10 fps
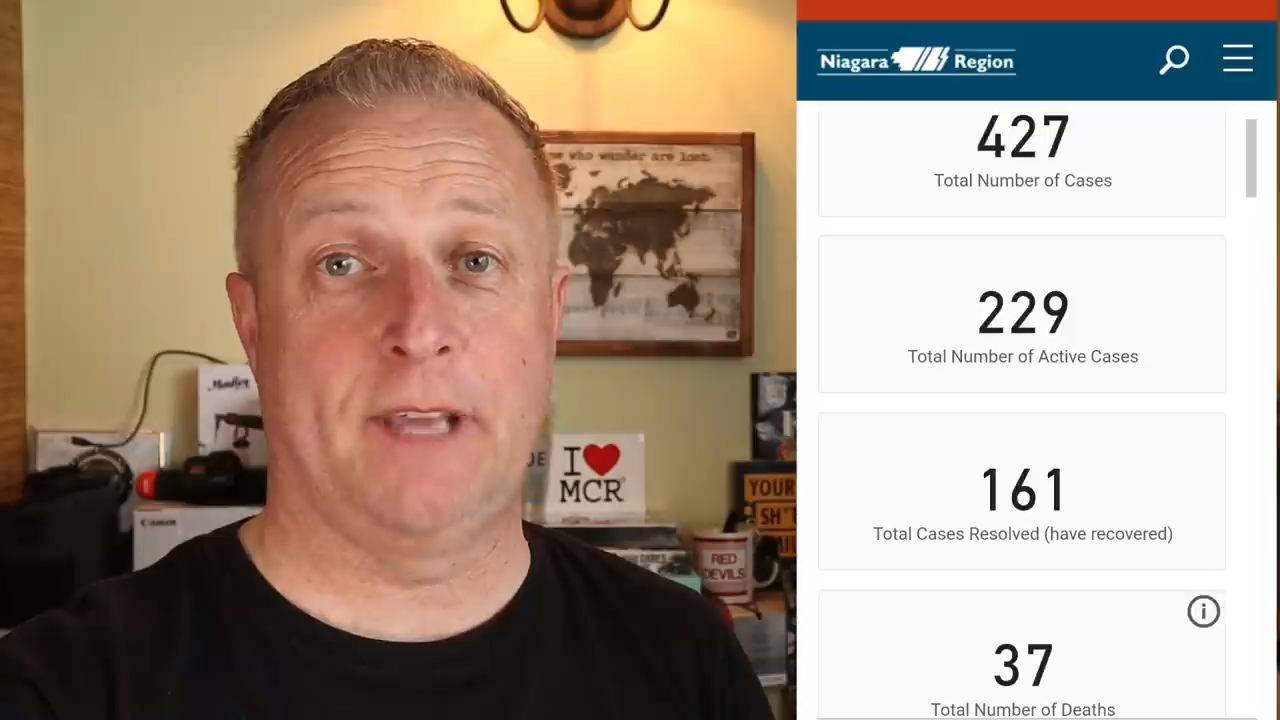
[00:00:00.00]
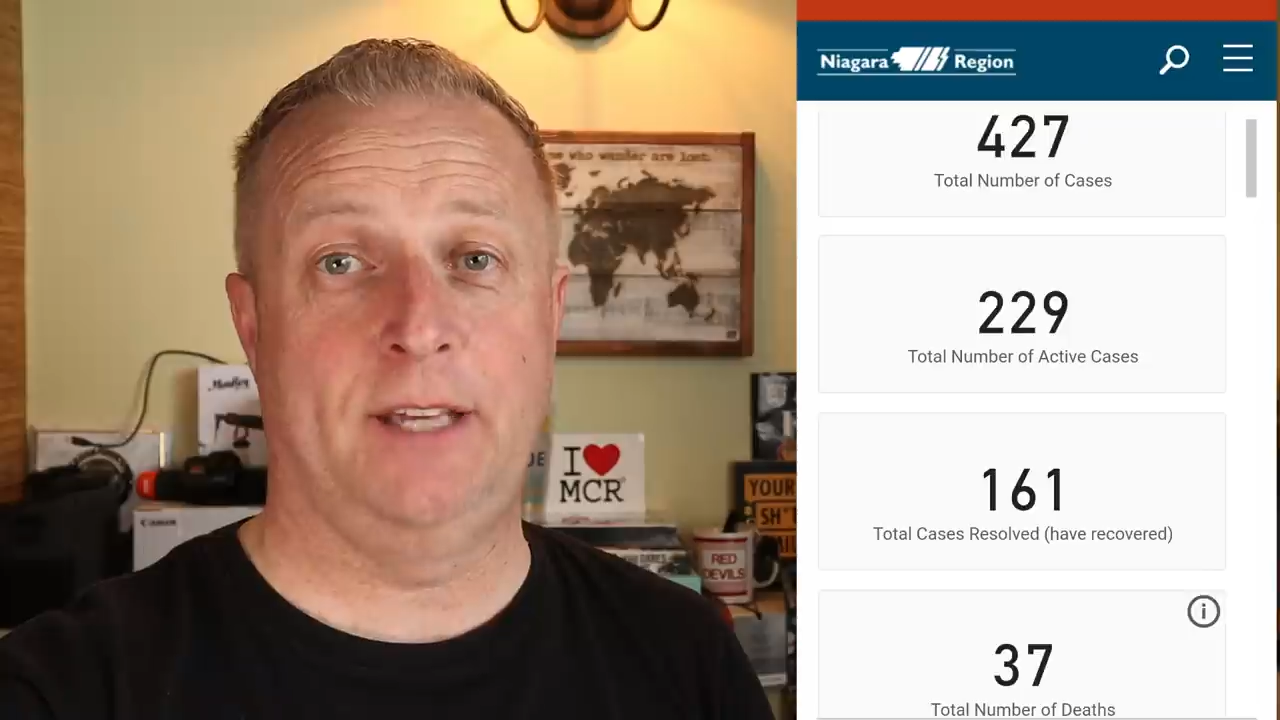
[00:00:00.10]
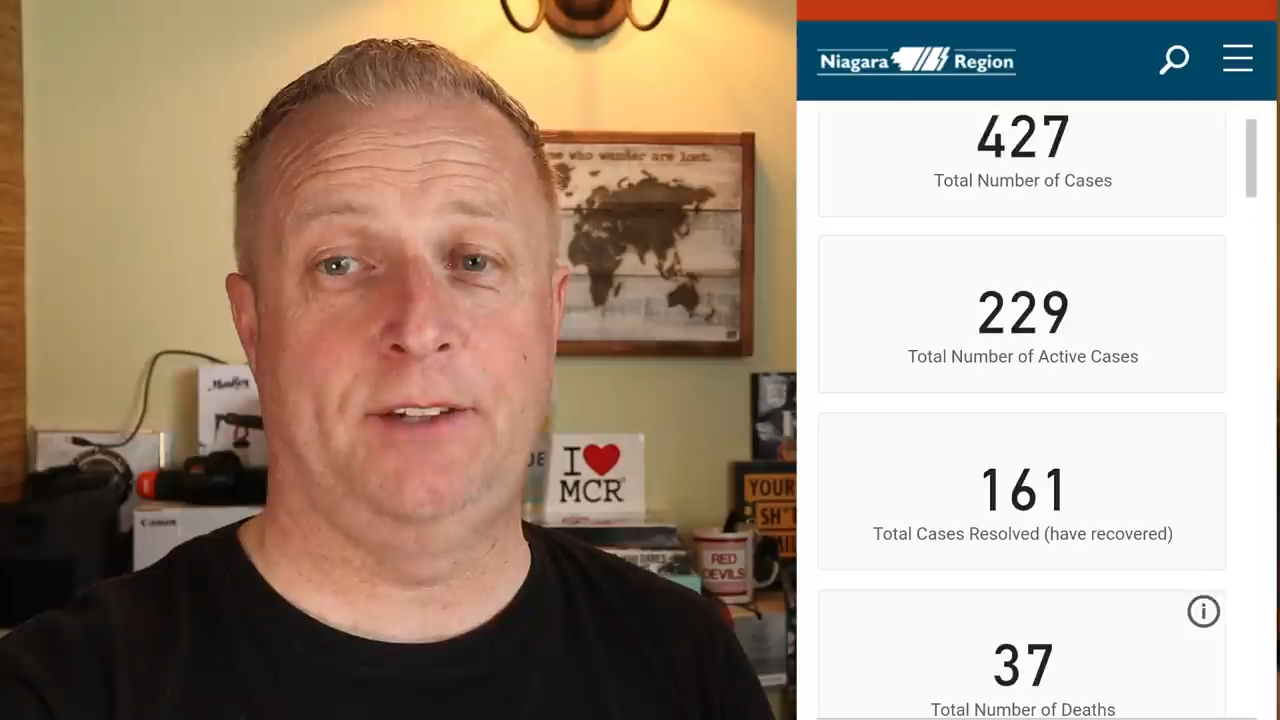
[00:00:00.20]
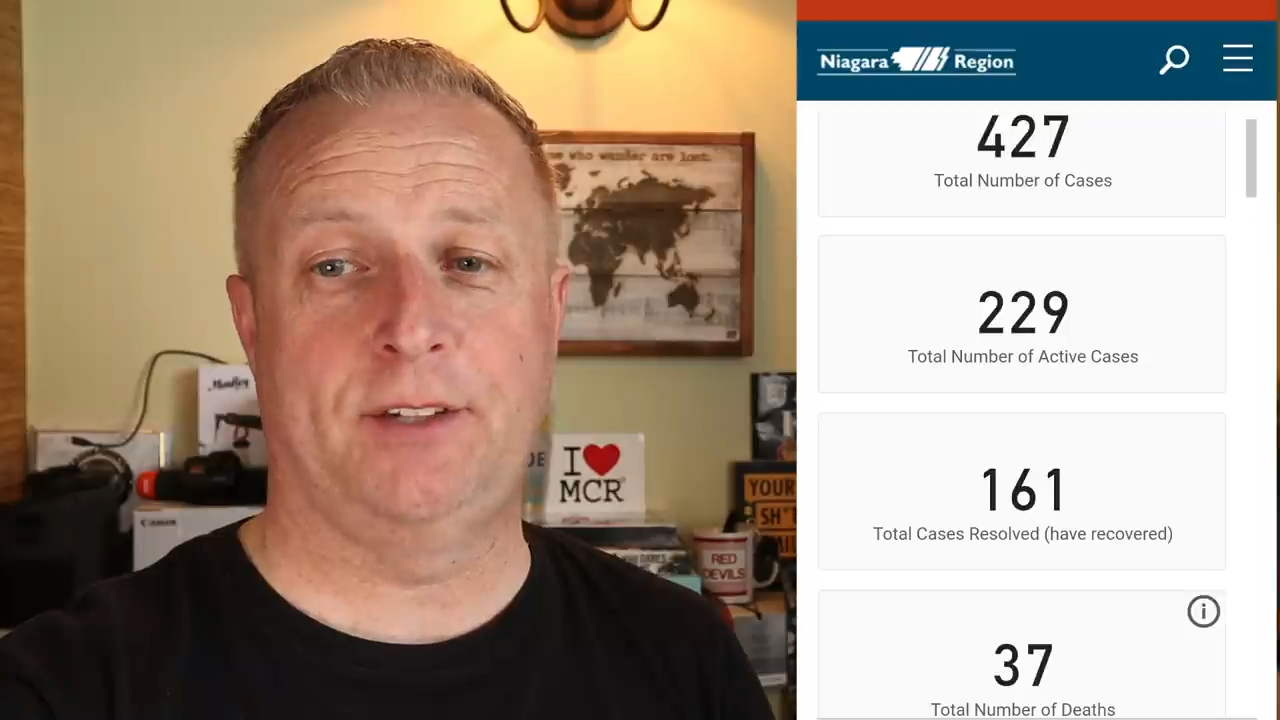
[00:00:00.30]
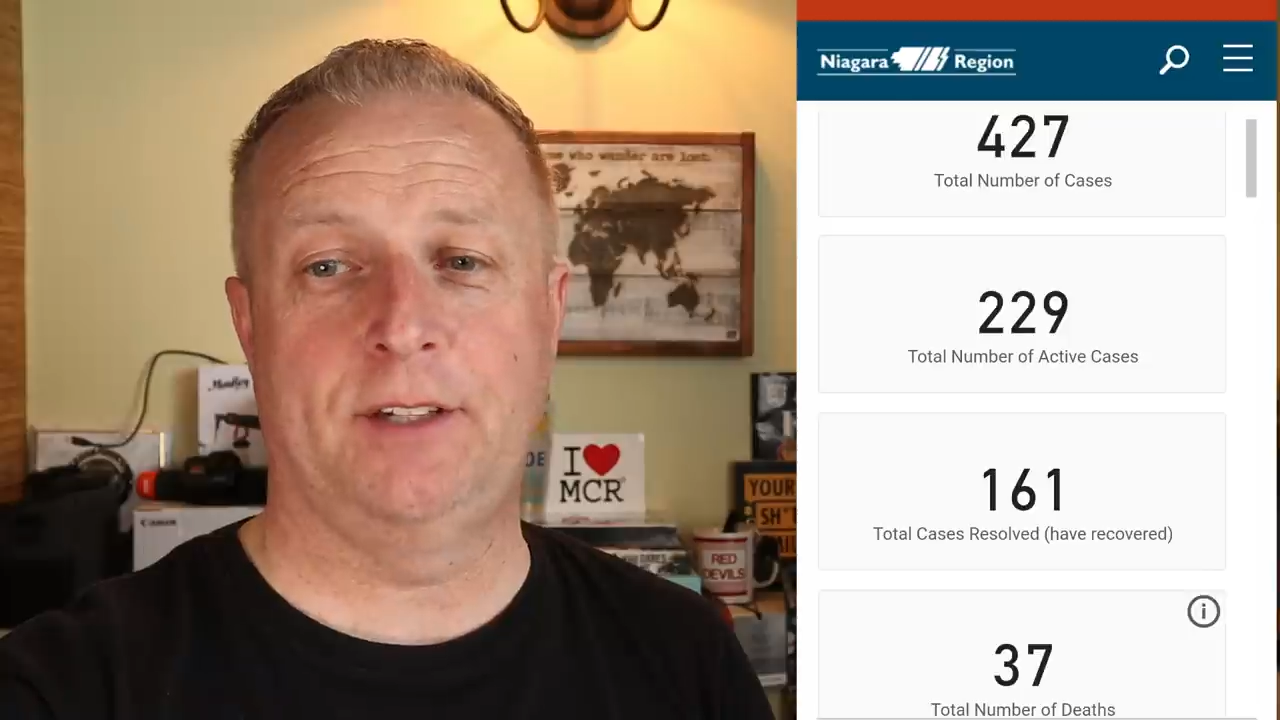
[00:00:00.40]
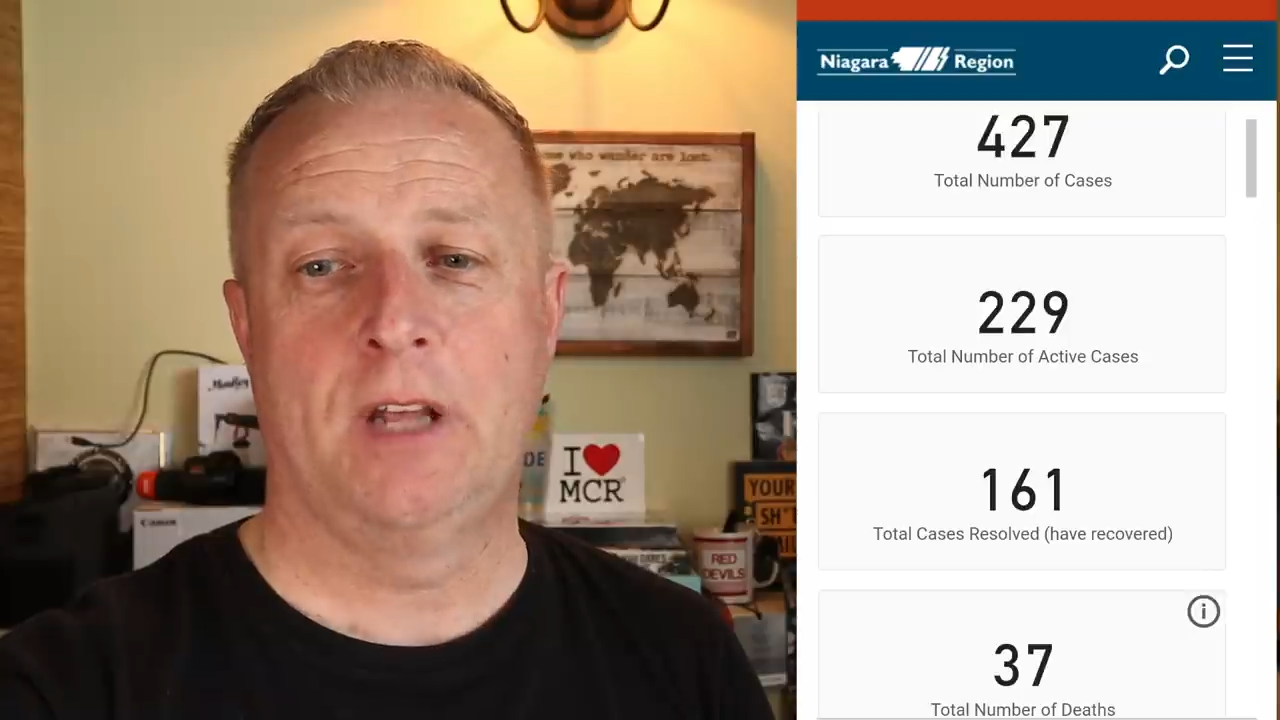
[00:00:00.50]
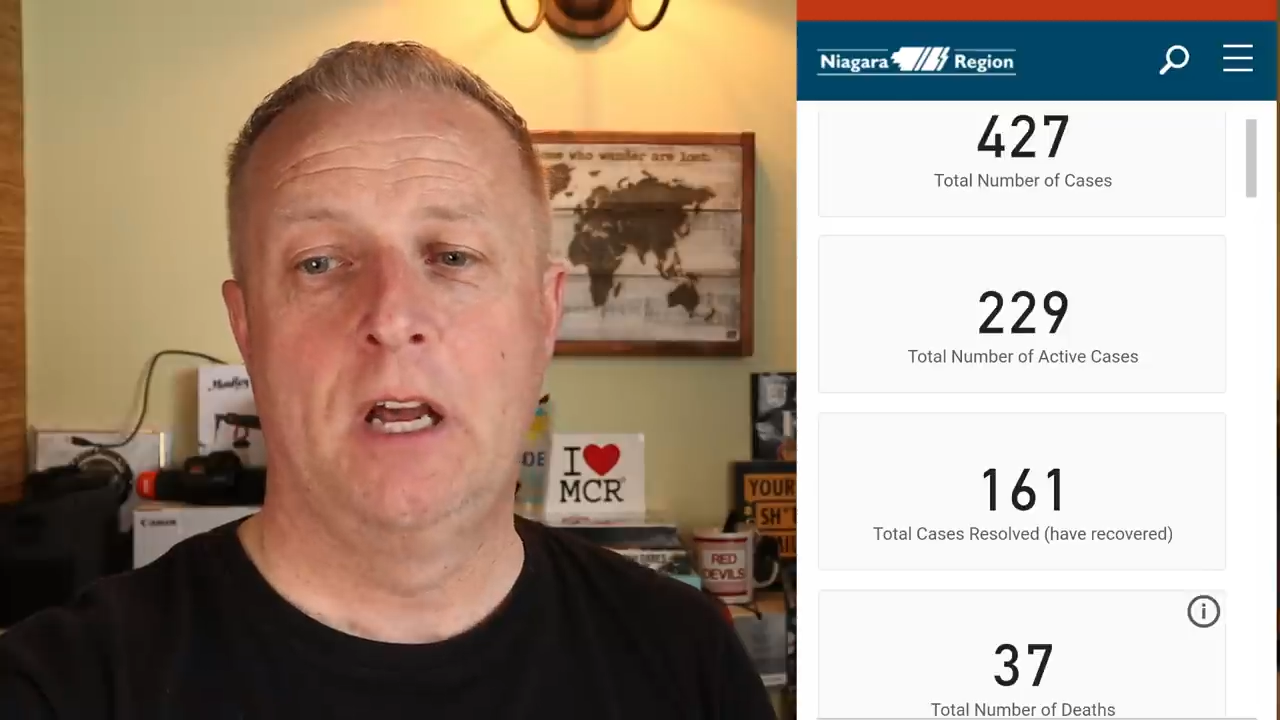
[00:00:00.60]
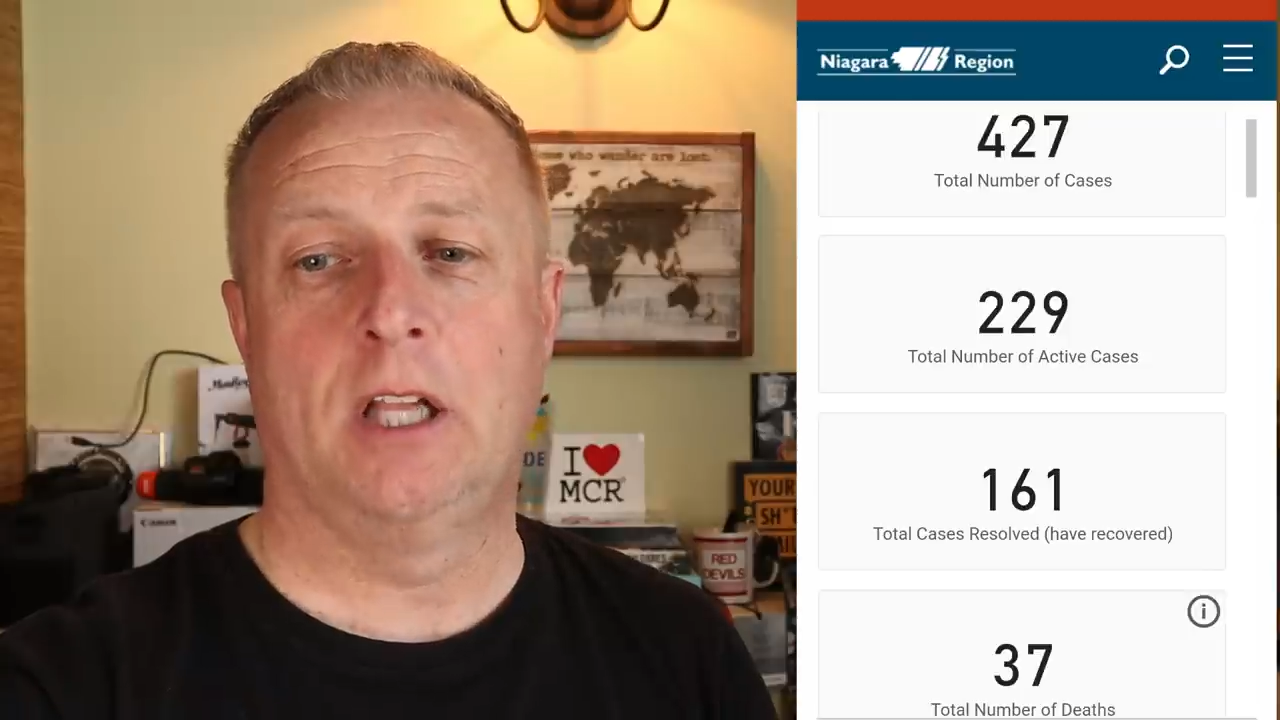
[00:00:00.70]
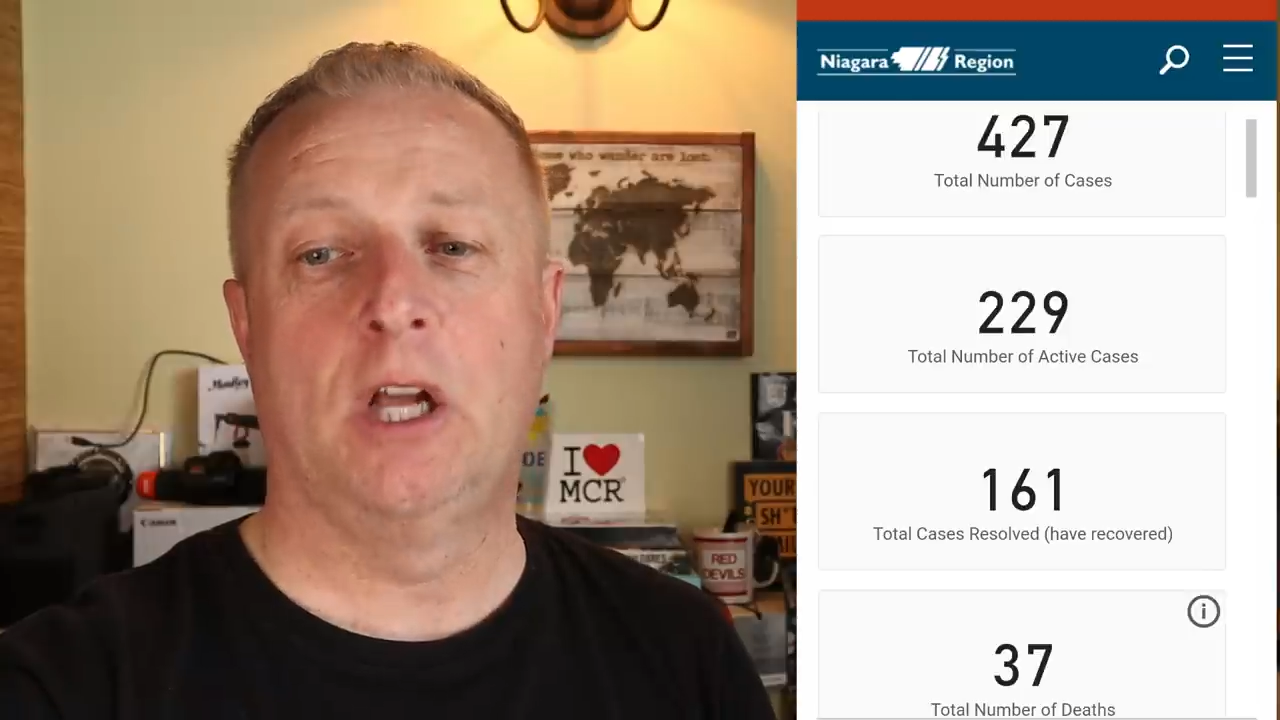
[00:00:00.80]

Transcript: cases,